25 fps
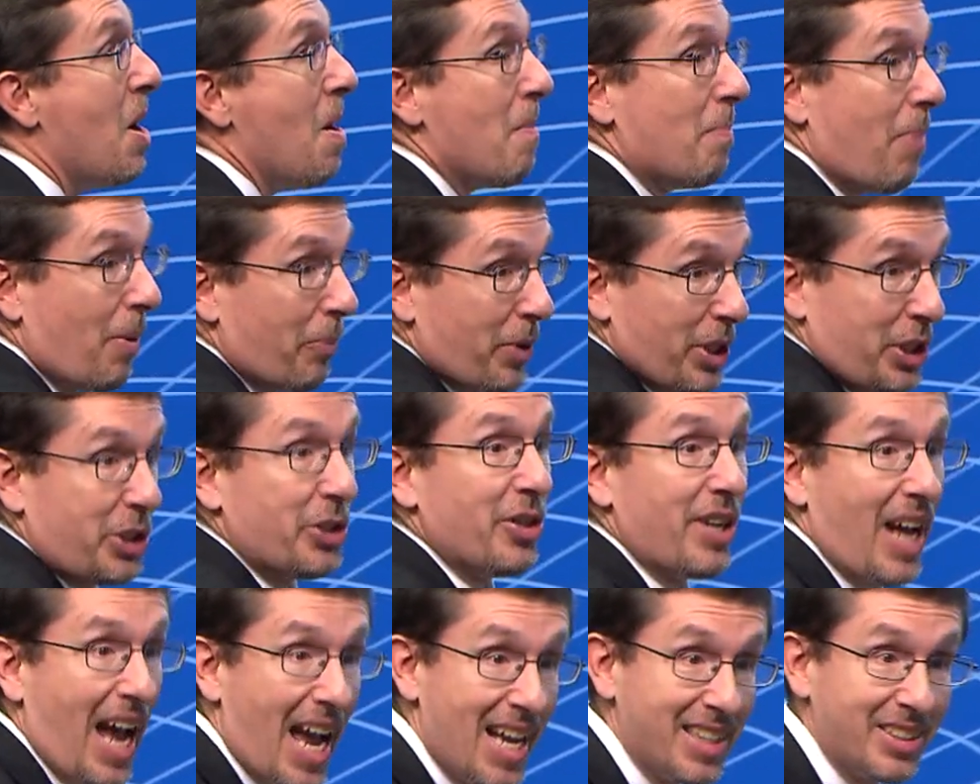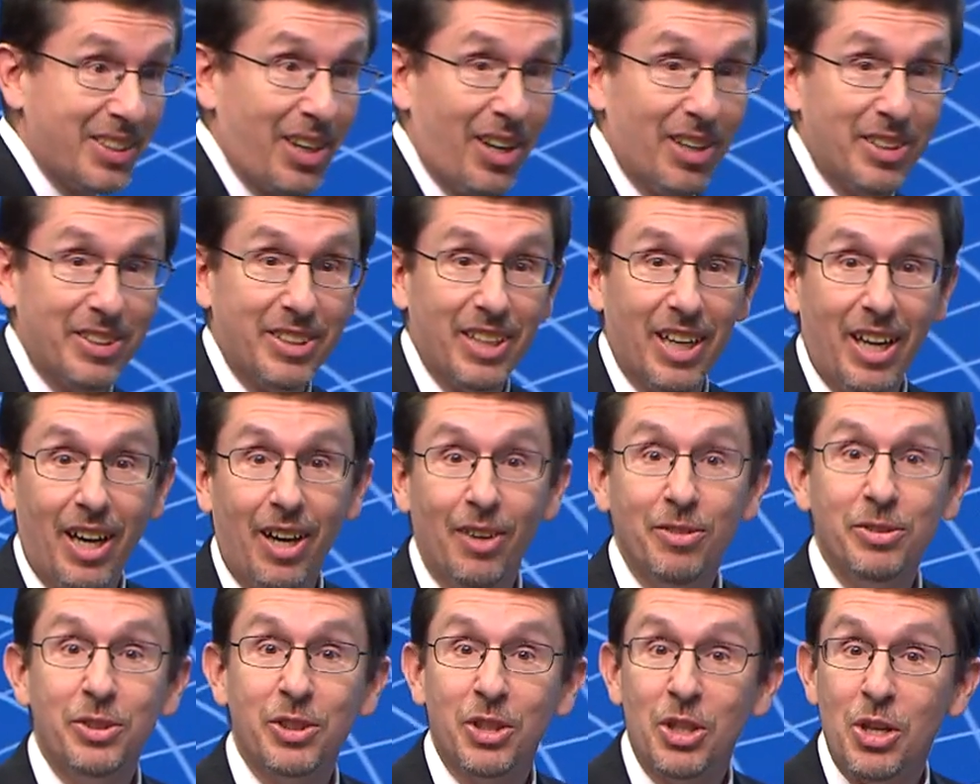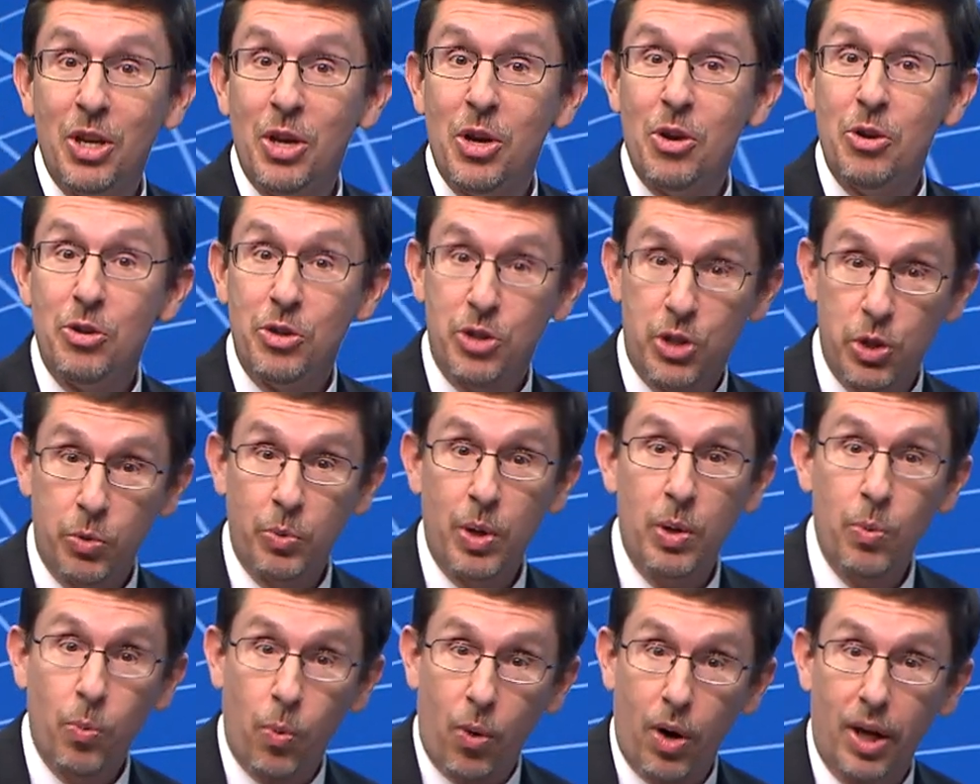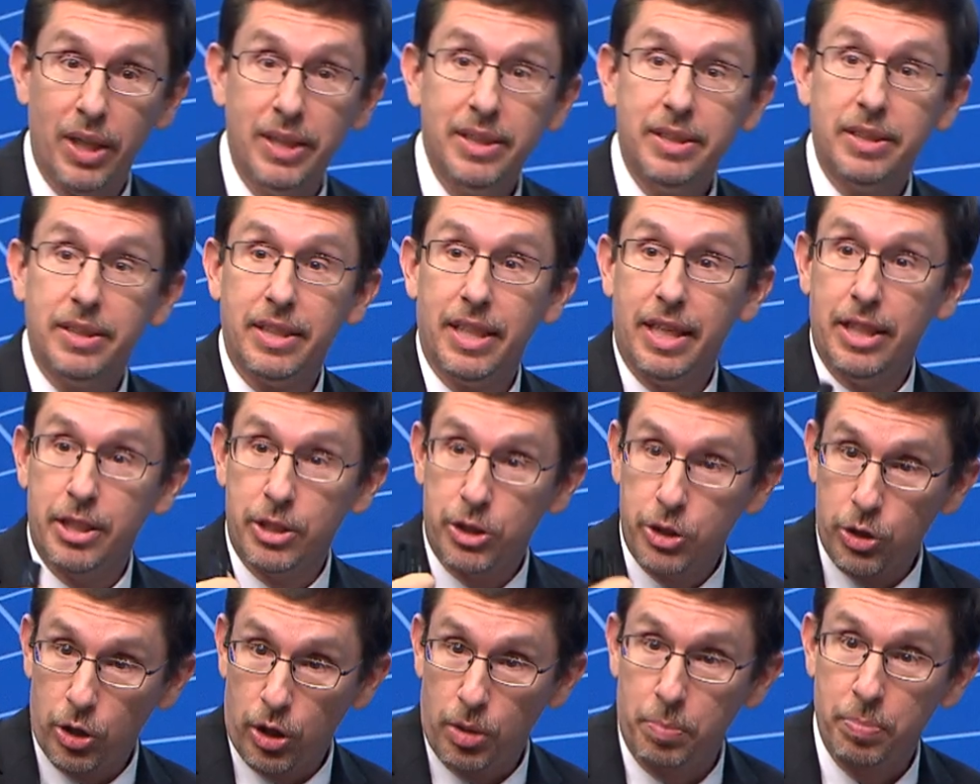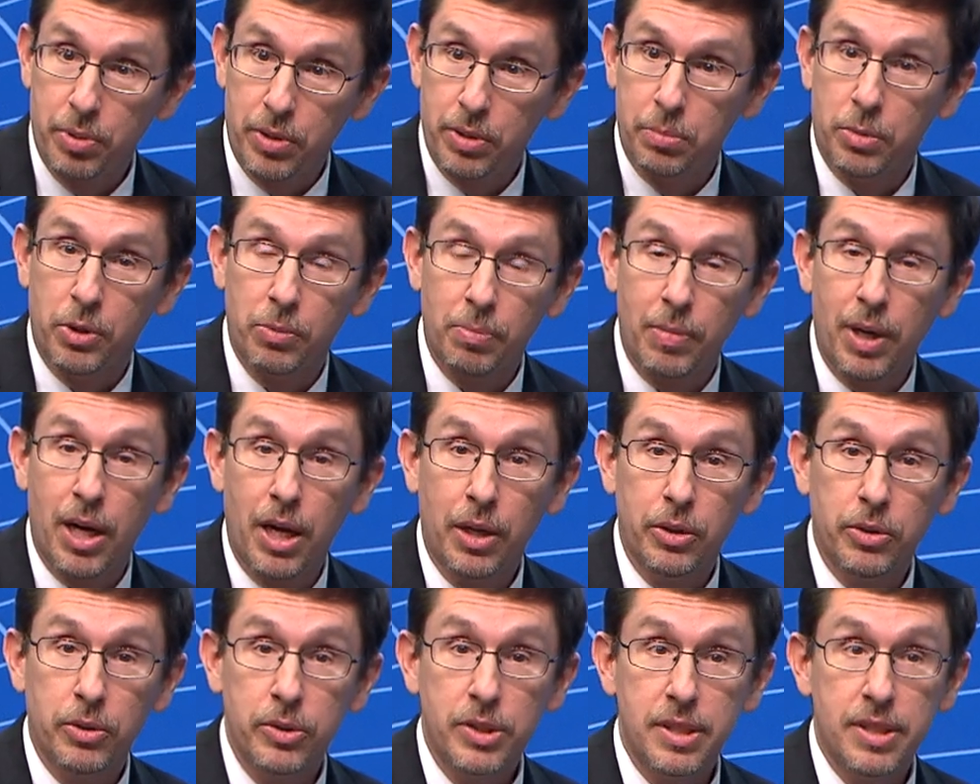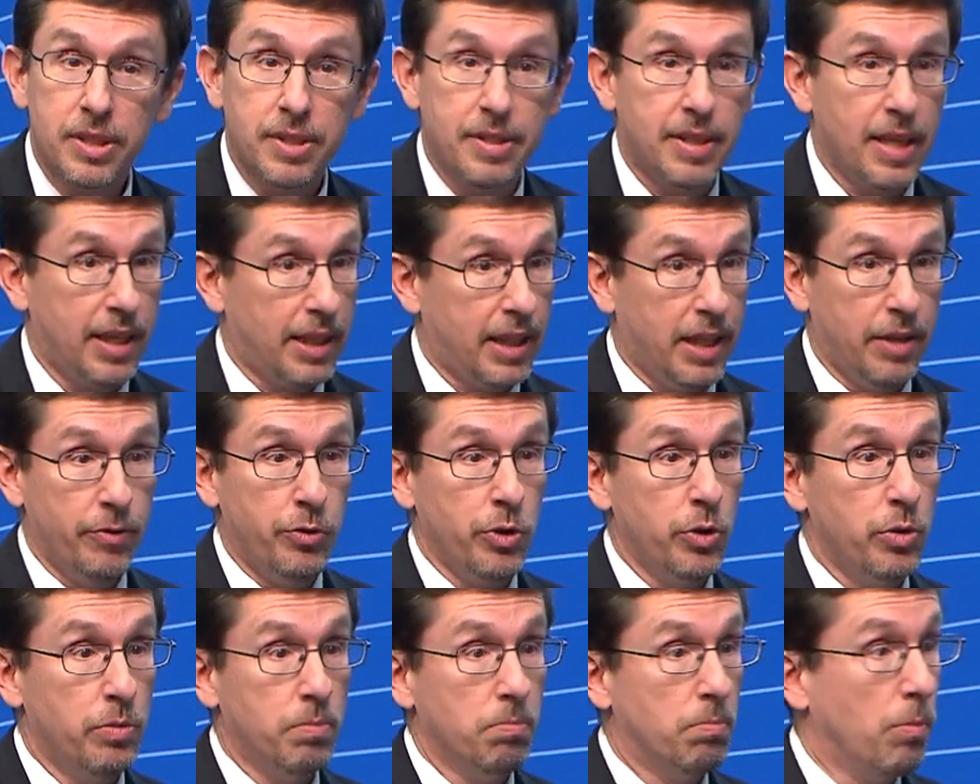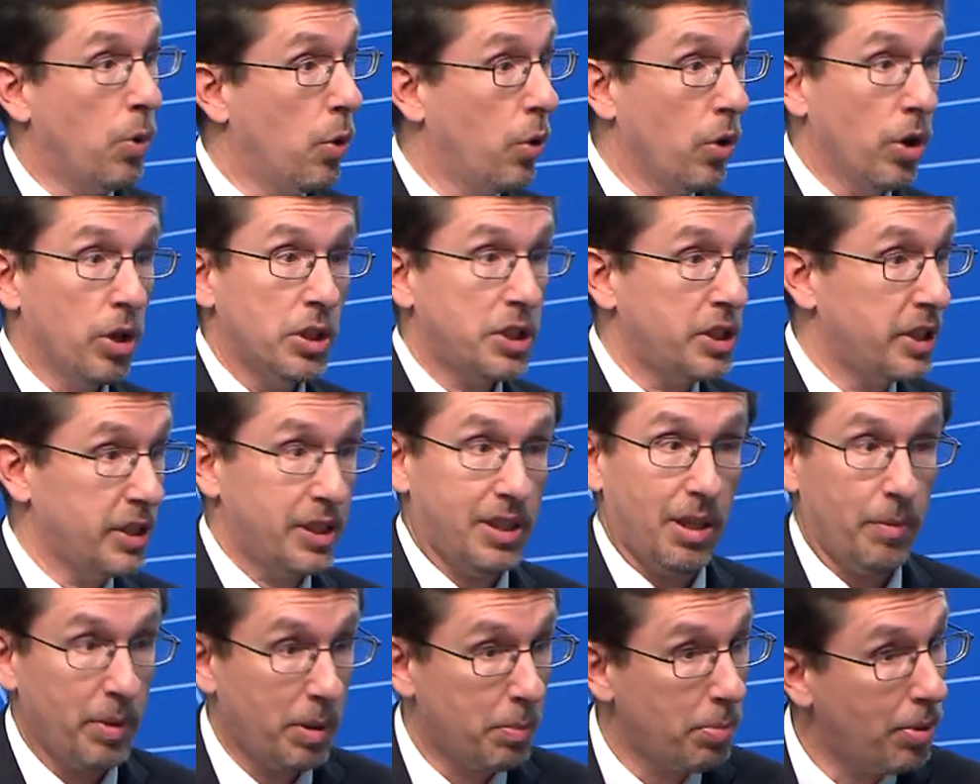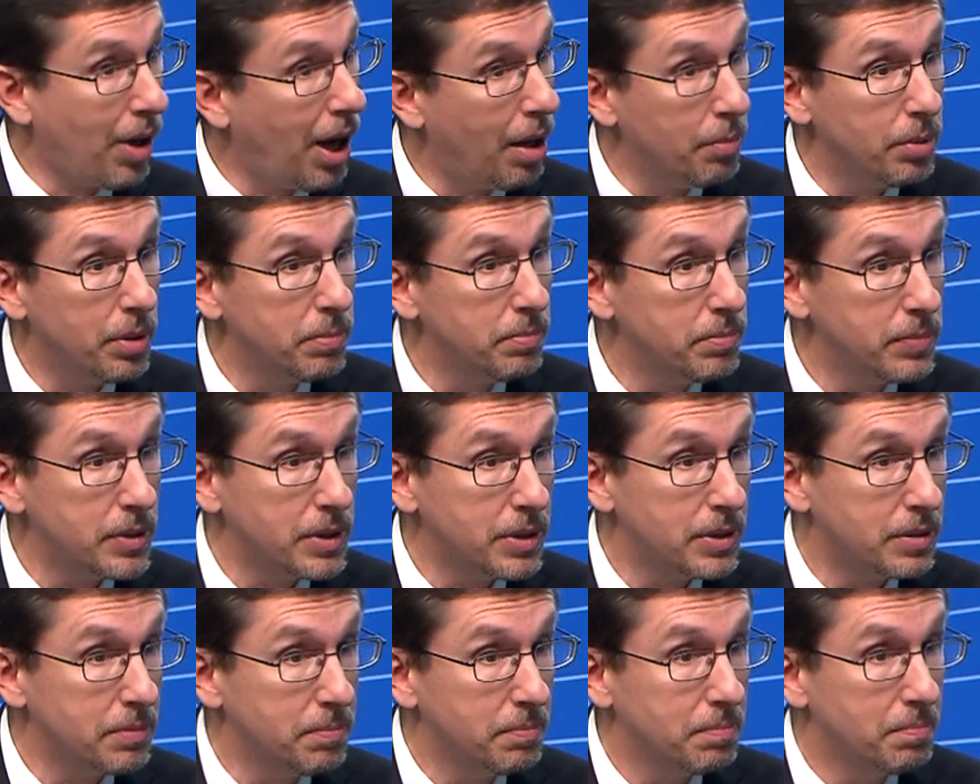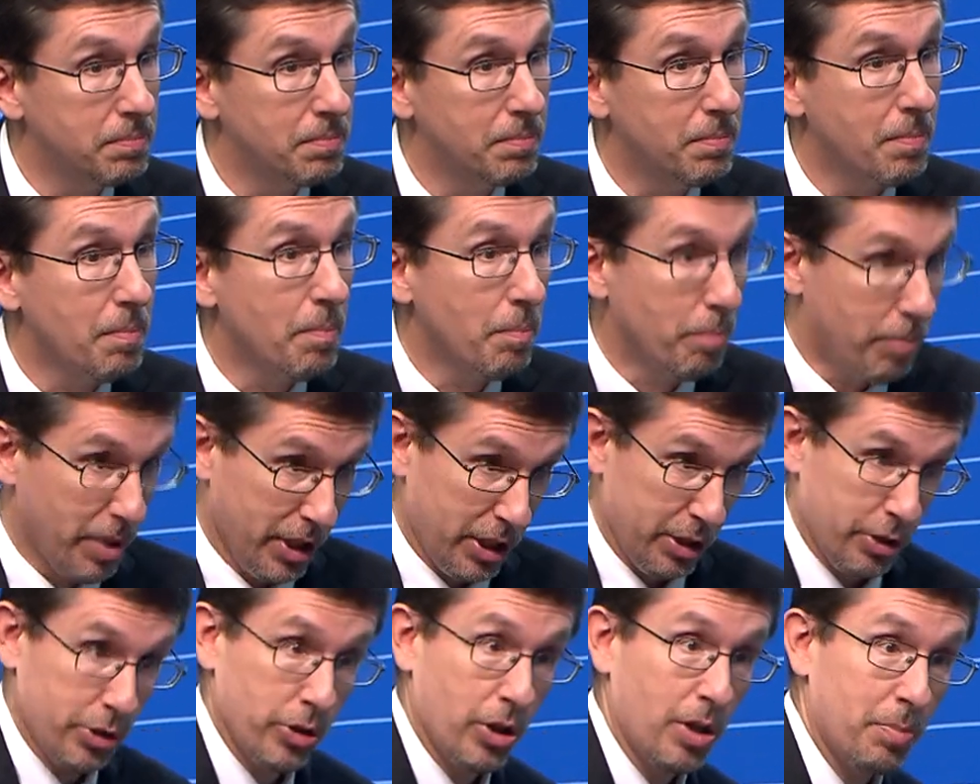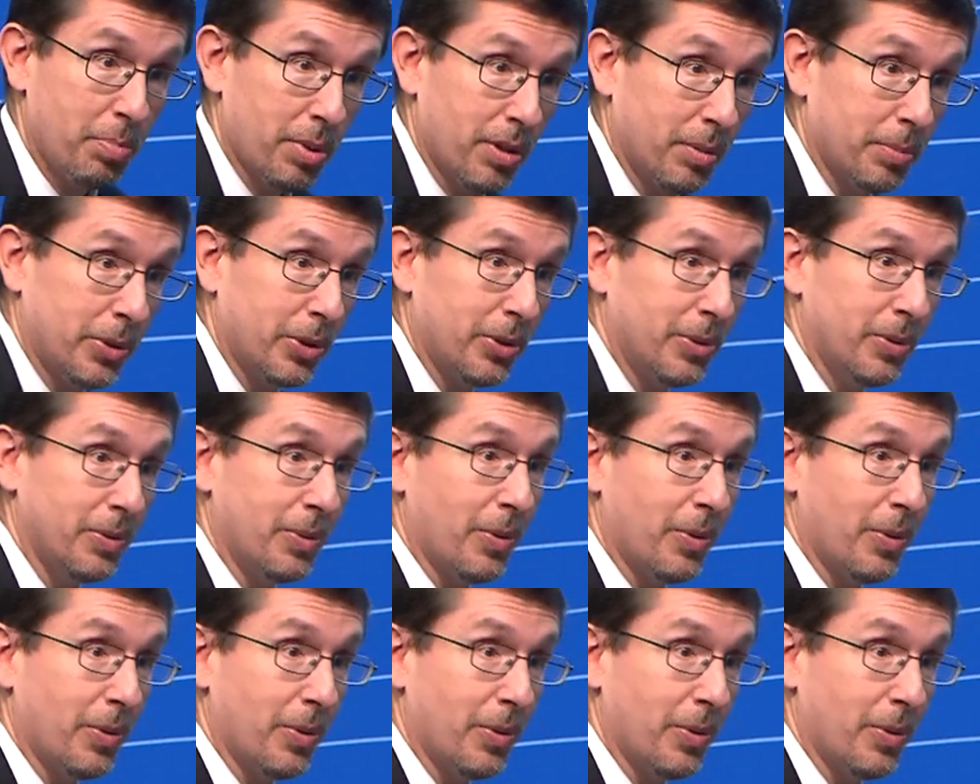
But we should ask ourselves, do we want interpretable models that give you more systemic problems, but interpretable?